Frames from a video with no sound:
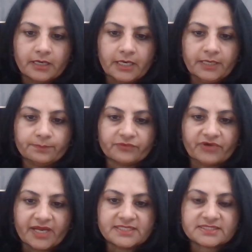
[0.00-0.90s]
It
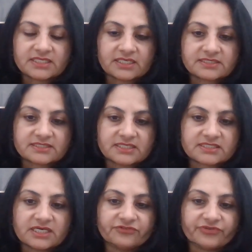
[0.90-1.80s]
provides a
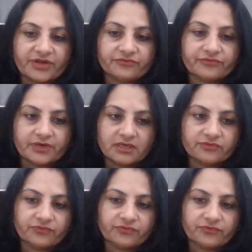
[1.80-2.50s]
consistent framework